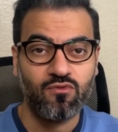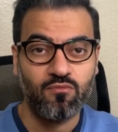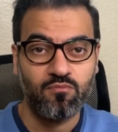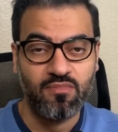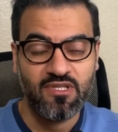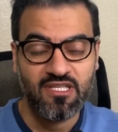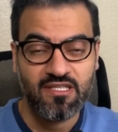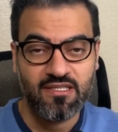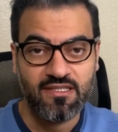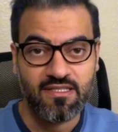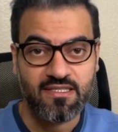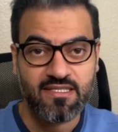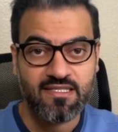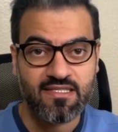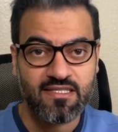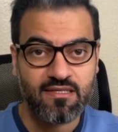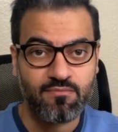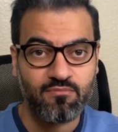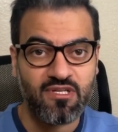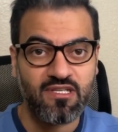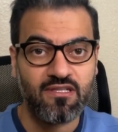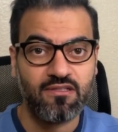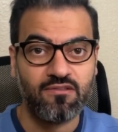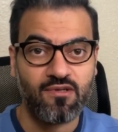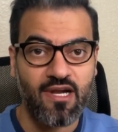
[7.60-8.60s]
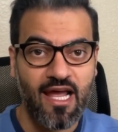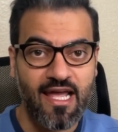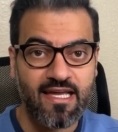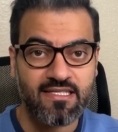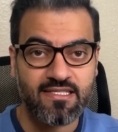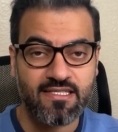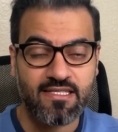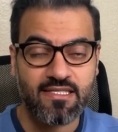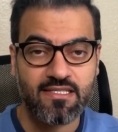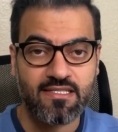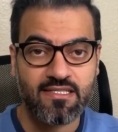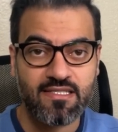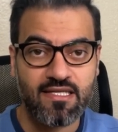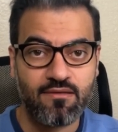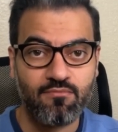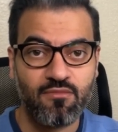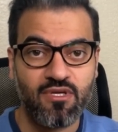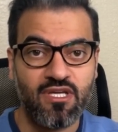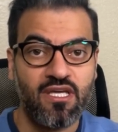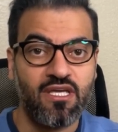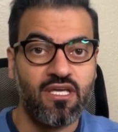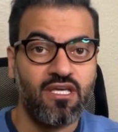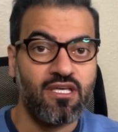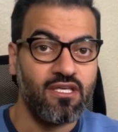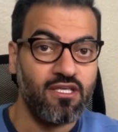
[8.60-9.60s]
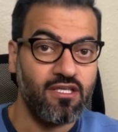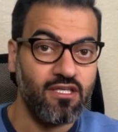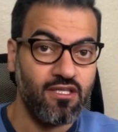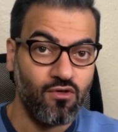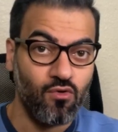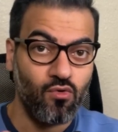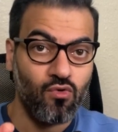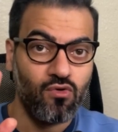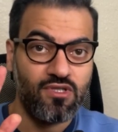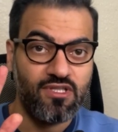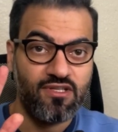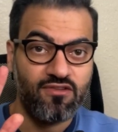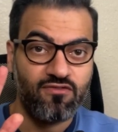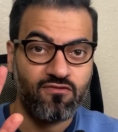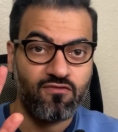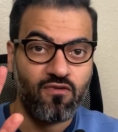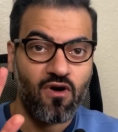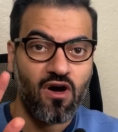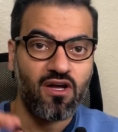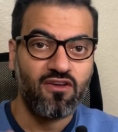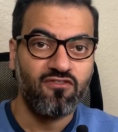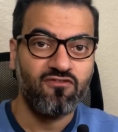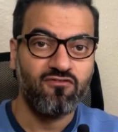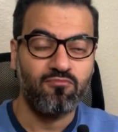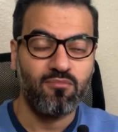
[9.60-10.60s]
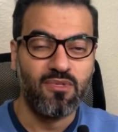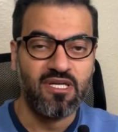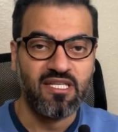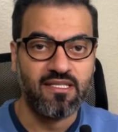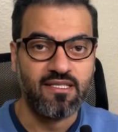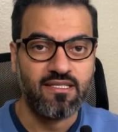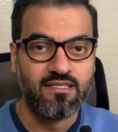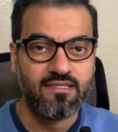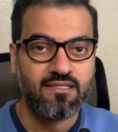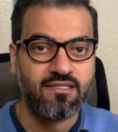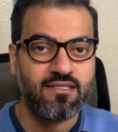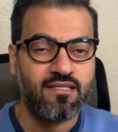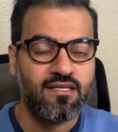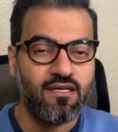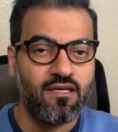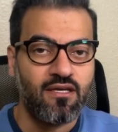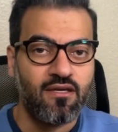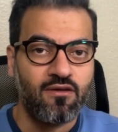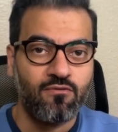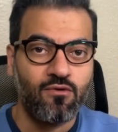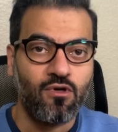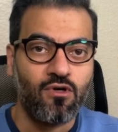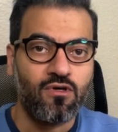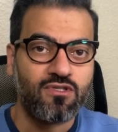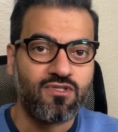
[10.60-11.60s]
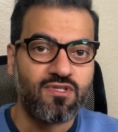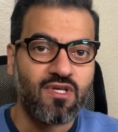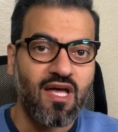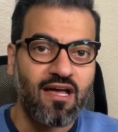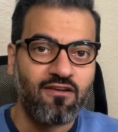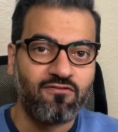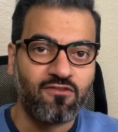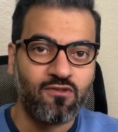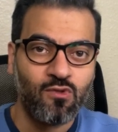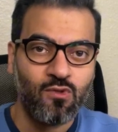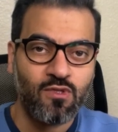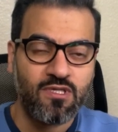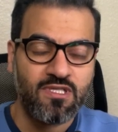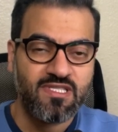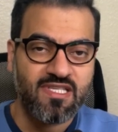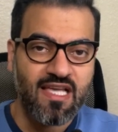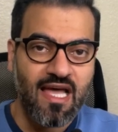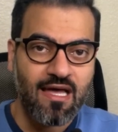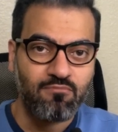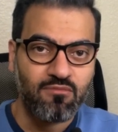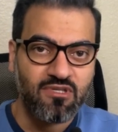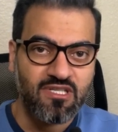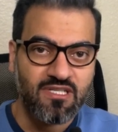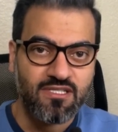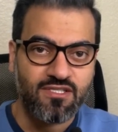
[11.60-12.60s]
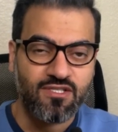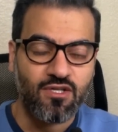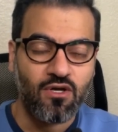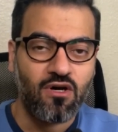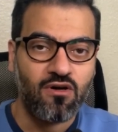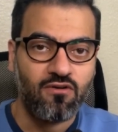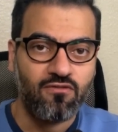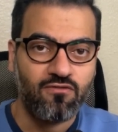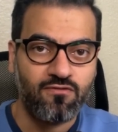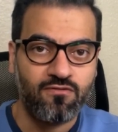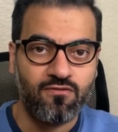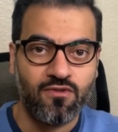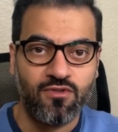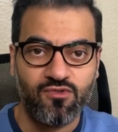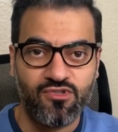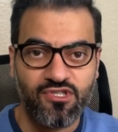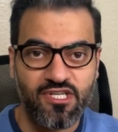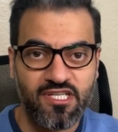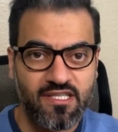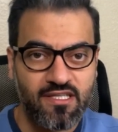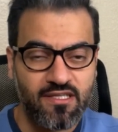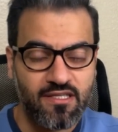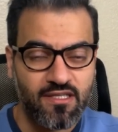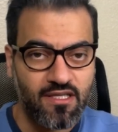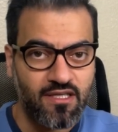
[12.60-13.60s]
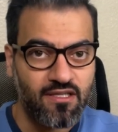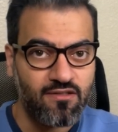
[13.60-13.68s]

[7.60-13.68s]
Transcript: to build a simple RAG system in only 5 minutes. We also have 2 examples of reading